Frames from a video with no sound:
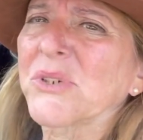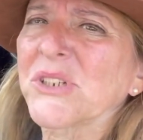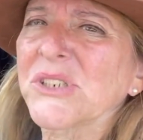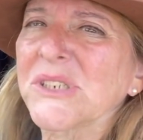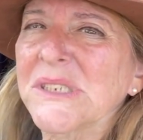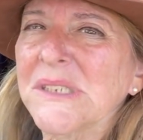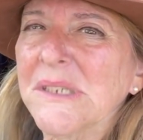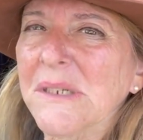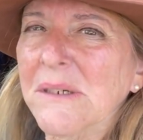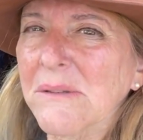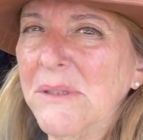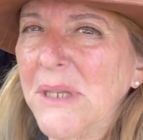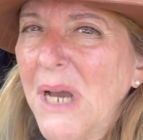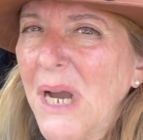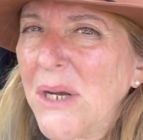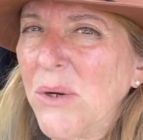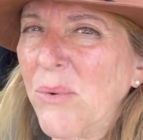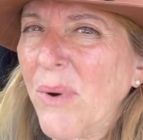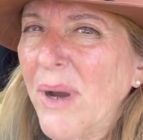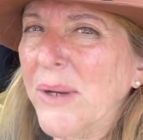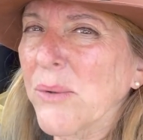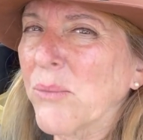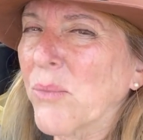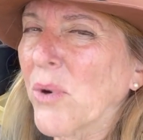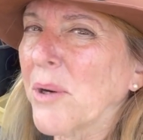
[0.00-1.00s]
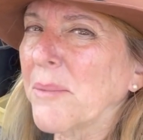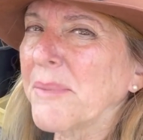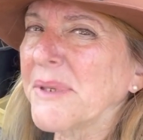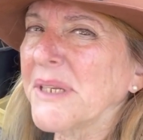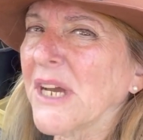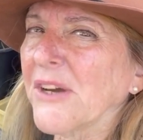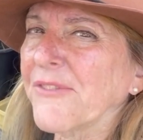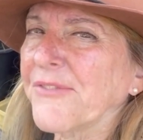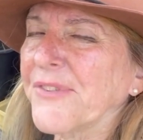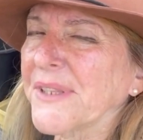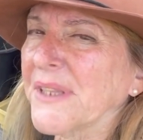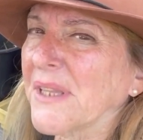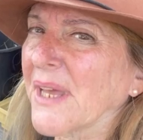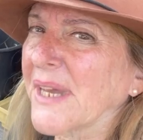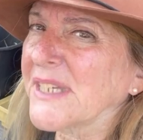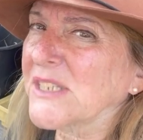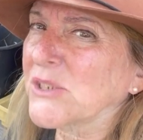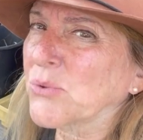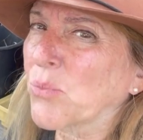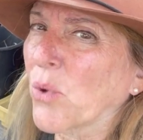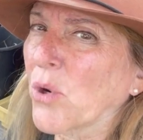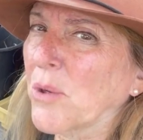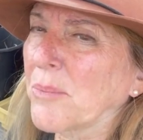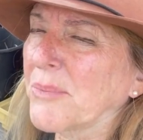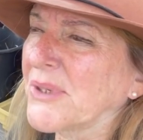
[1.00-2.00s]
we're still not quite warm enough, it
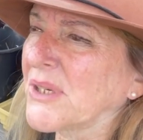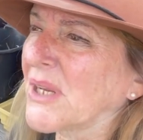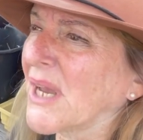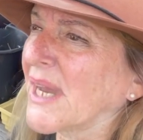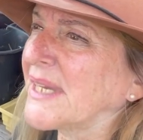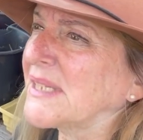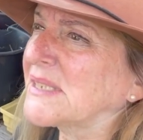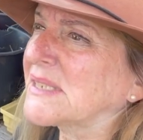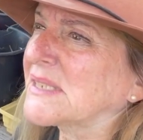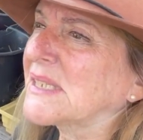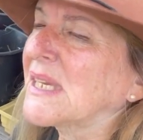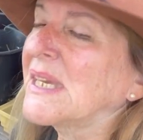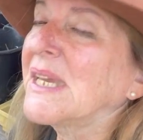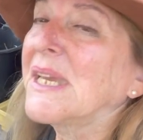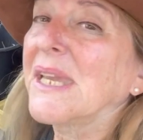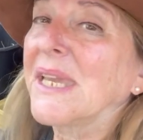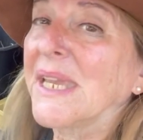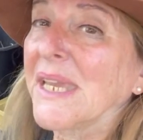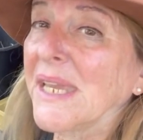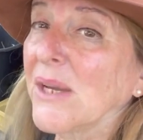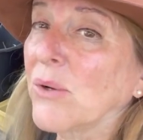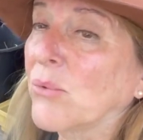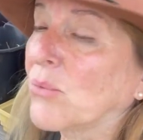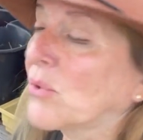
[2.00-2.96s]
likes warmer nights, it